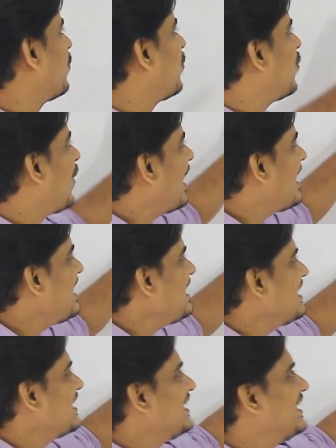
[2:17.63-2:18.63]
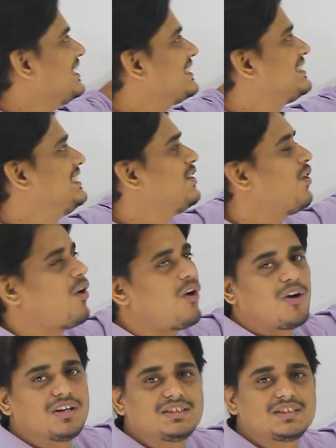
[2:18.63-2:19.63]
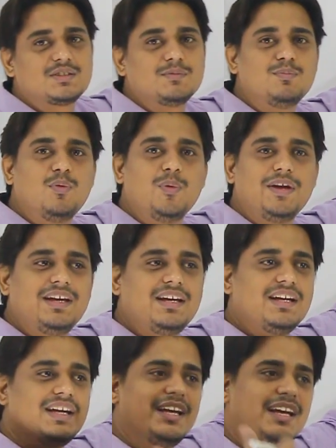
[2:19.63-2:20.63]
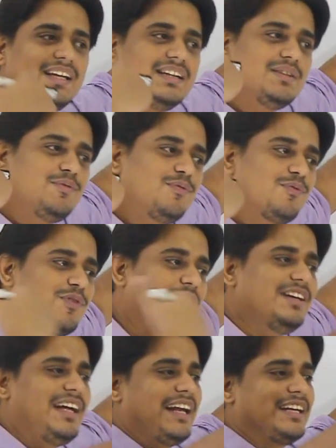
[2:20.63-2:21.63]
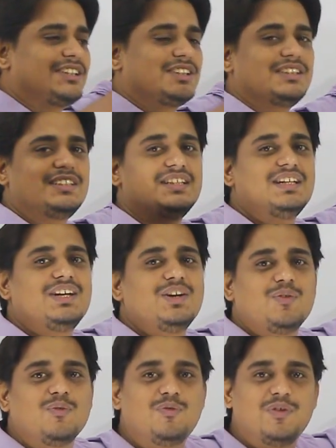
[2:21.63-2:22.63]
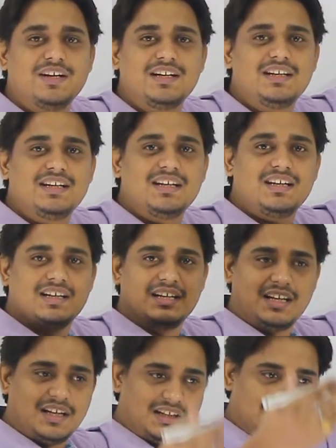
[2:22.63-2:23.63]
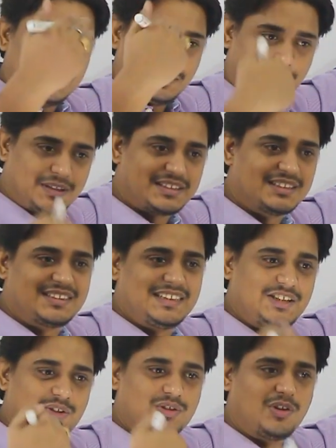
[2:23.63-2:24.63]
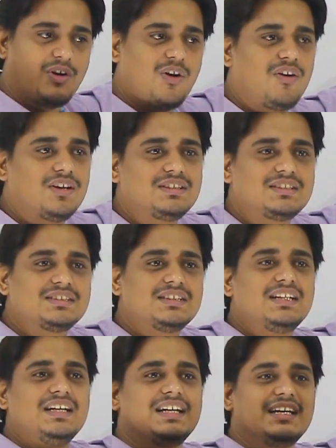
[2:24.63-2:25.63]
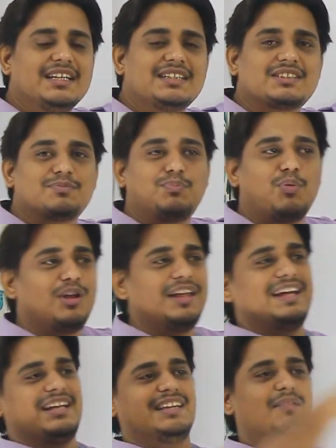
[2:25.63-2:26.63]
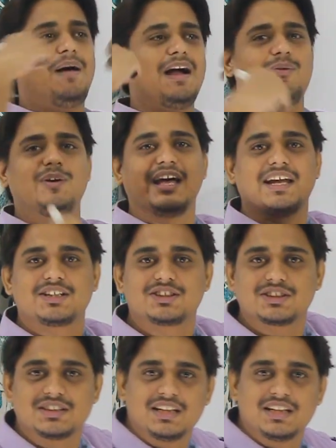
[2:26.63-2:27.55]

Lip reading: why is the horse moving in the front direction when the person sitting on the horse is pulling it in the backward direction?